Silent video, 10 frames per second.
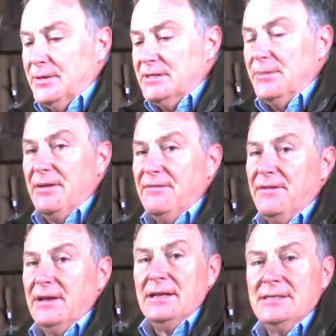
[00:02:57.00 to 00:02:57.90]
but it's a bit
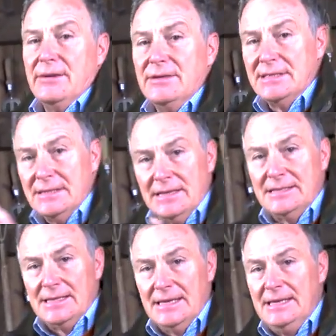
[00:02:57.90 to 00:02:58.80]
fiddly, so
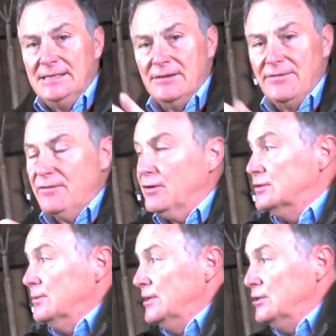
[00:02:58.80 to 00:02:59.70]
it's easier if you've
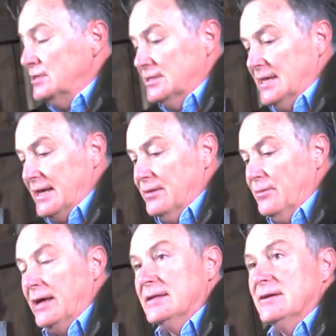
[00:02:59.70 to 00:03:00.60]
got somebody just to take the
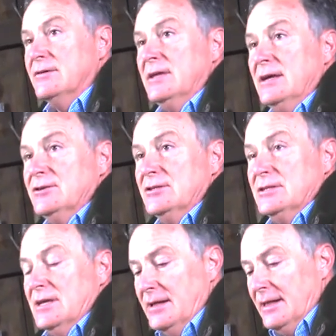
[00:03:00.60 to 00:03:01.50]
weight. So could I
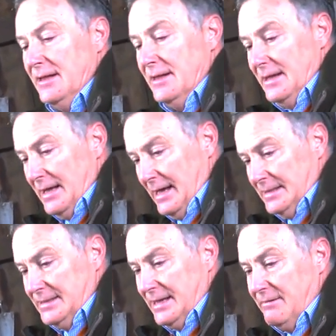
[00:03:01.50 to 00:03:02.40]
just
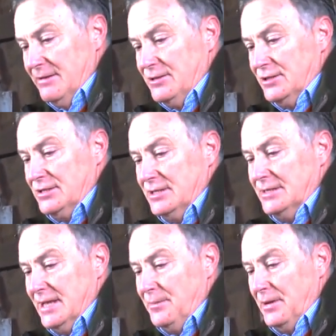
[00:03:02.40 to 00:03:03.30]
ask Gareth just to
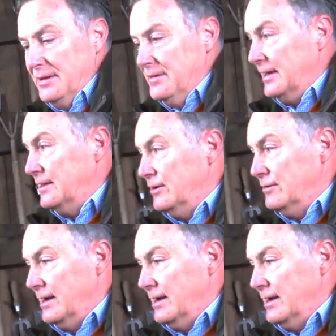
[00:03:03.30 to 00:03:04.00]
step in? Thank you,